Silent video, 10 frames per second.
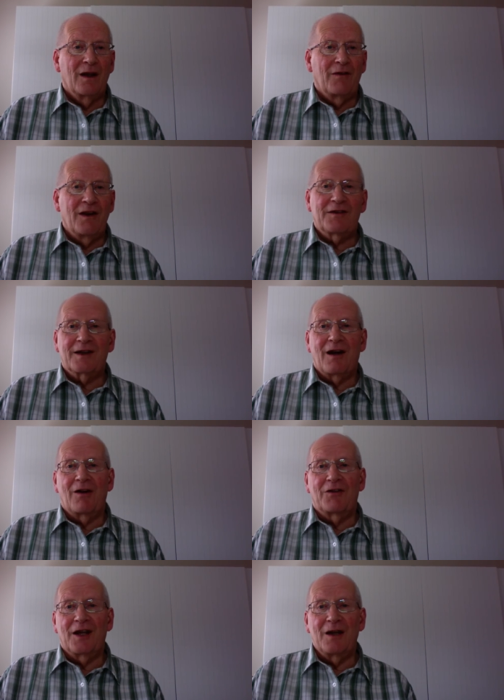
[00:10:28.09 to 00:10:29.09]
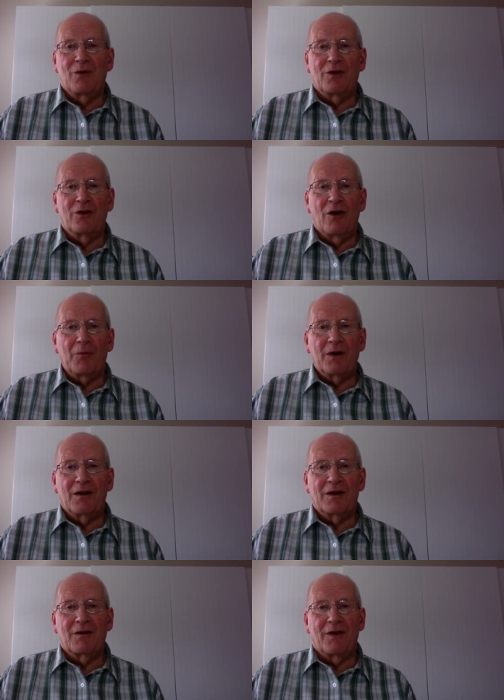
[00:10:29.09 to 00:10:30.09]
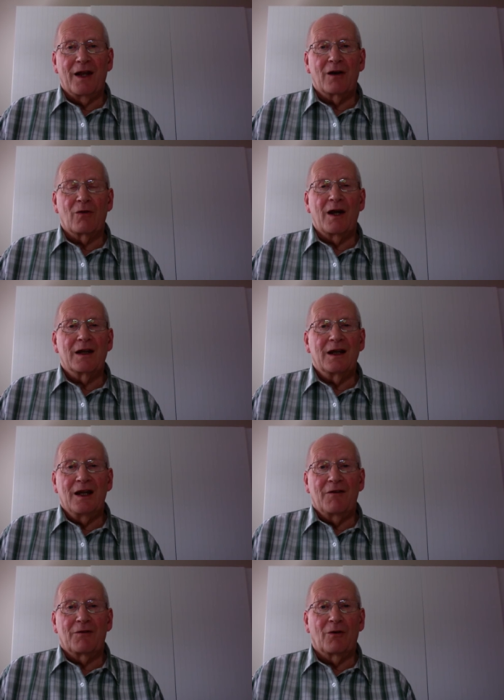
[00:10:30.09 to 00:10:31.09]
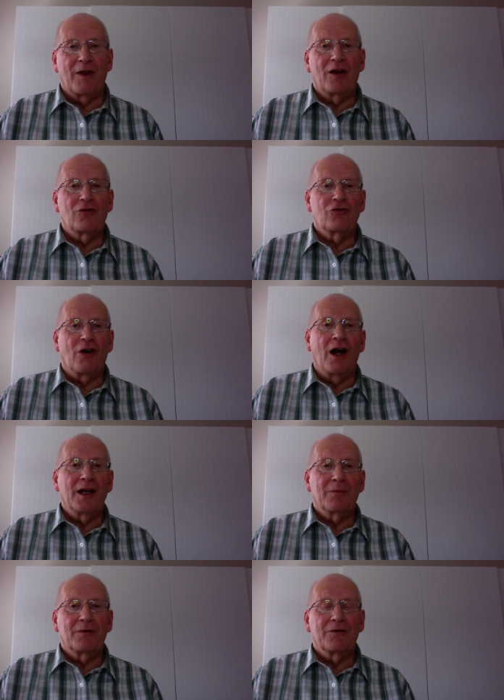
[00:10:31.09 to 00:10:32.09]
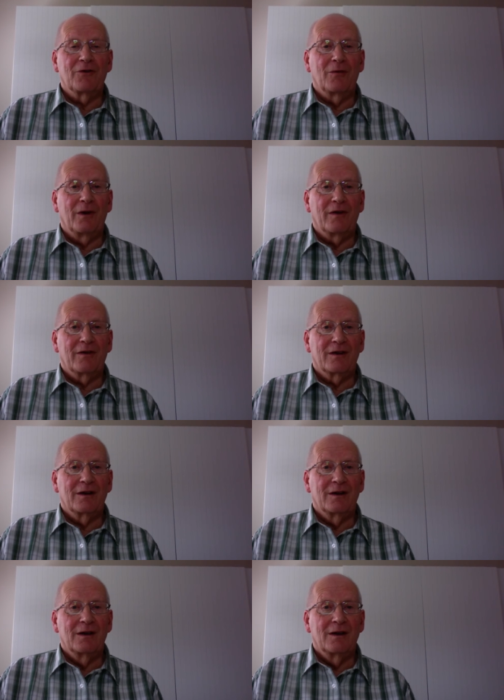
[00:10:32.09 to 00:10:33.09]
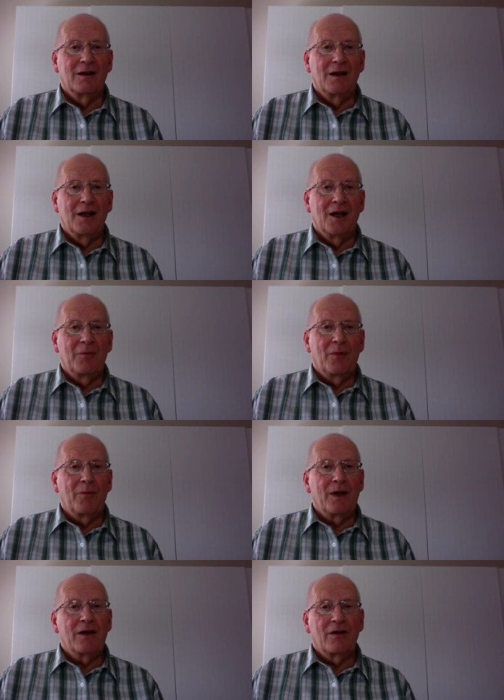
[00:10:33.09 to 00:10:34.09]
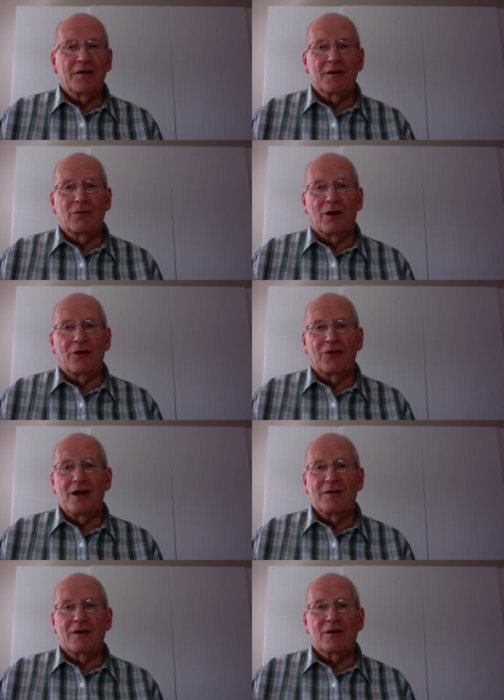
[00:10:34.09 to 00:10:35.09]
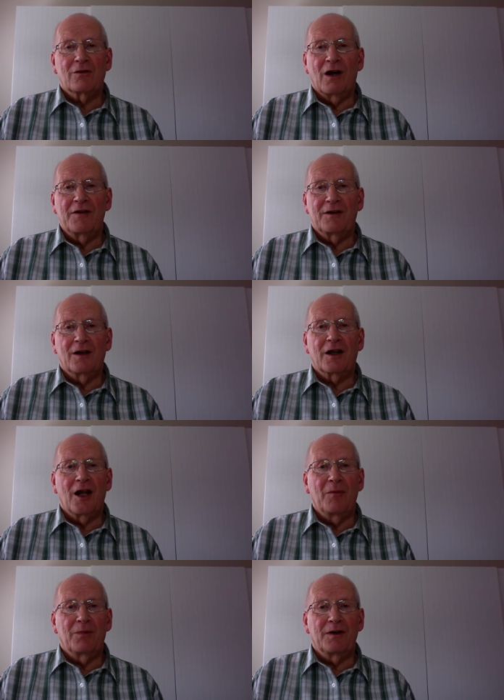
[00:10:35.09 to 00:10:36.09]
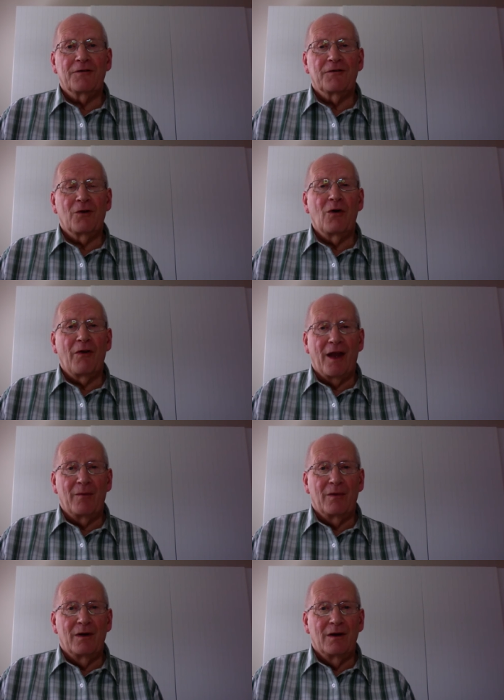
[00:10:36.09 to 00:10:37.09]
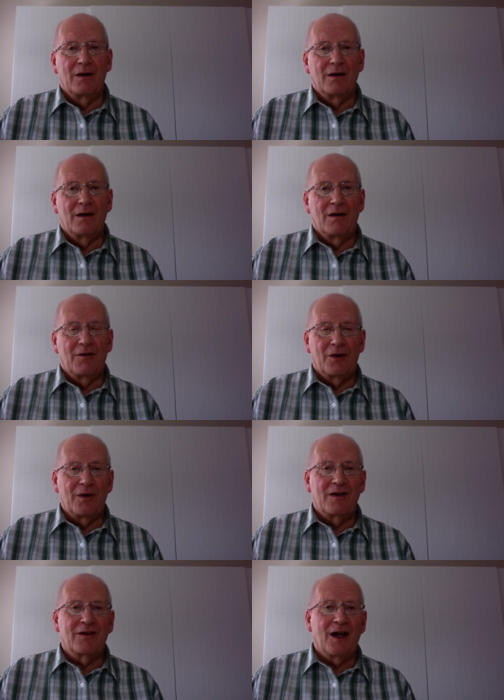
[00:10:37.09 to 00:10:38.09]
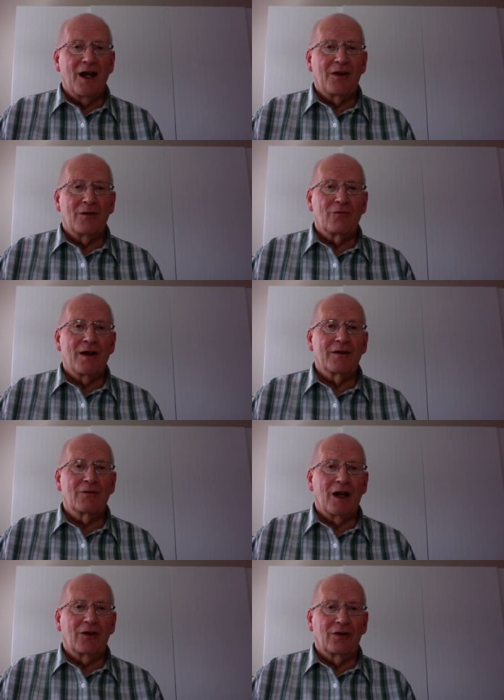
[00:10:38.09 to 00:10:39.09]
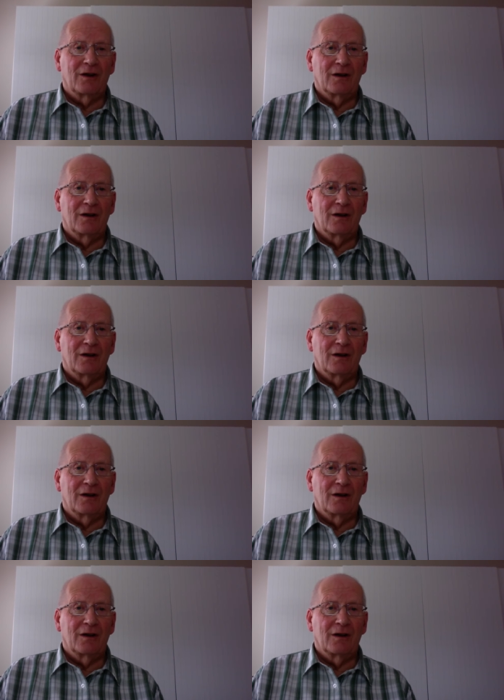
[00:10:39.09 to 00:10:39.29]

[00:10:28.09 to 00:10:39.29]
This guarantee was not because of their great gifts or their shining performance, but because of what Jesus Christ had accomplished for them through his death and resurrection.